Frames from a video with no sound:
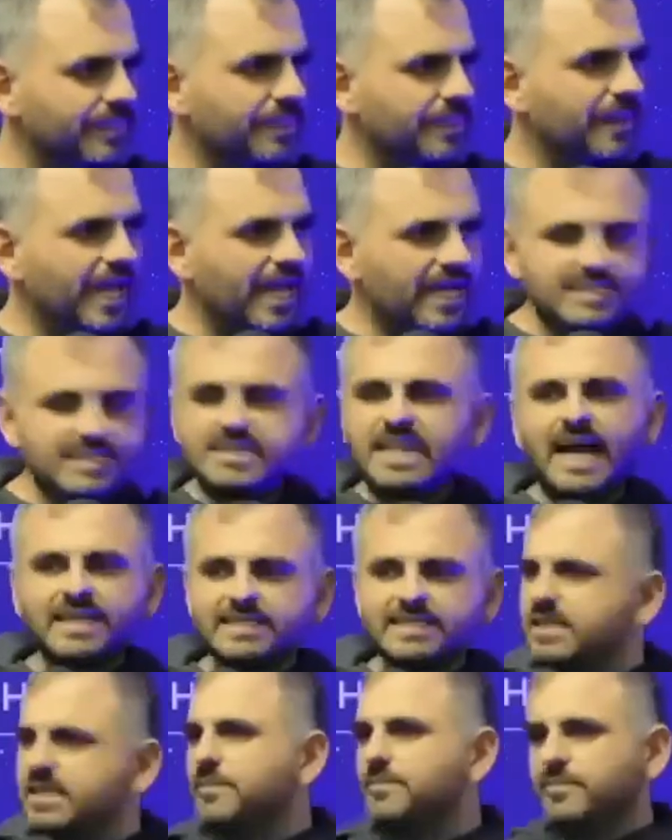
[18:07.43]
It's that
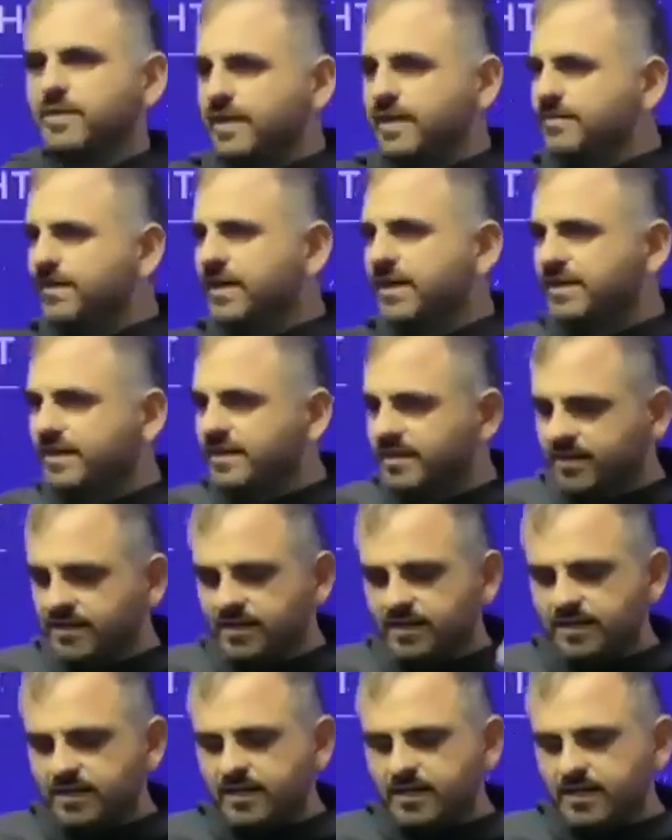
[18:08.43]
simple. Amen.
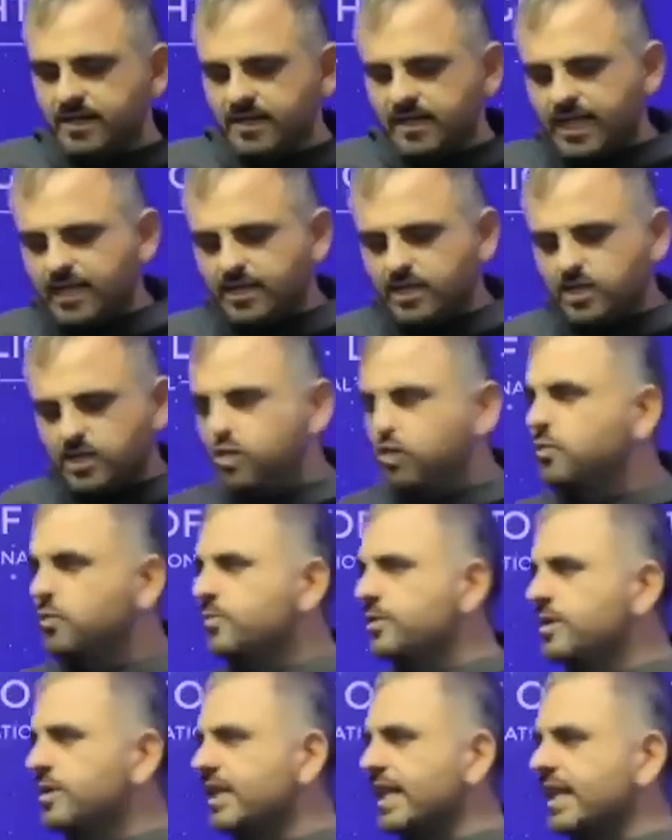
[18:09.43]
You
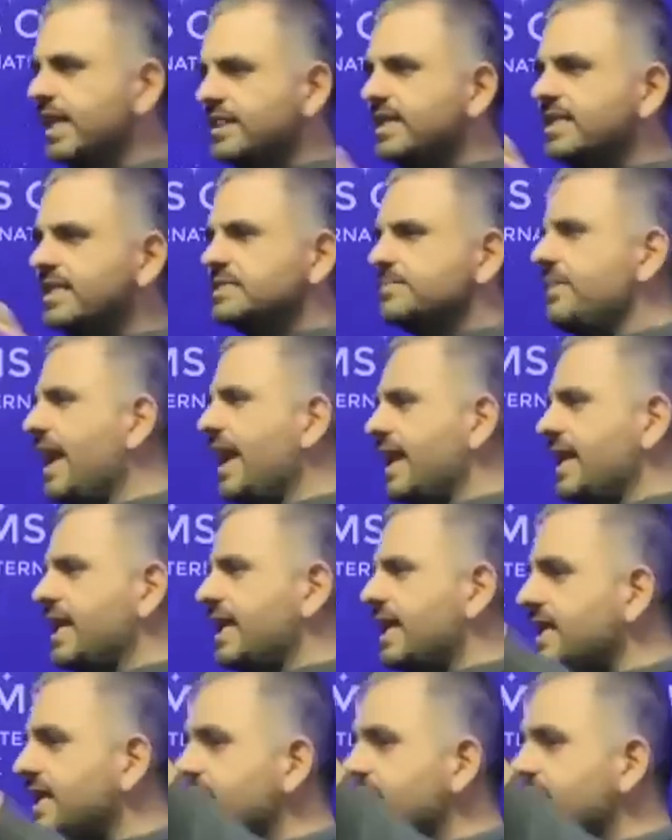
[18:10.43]
like this man, these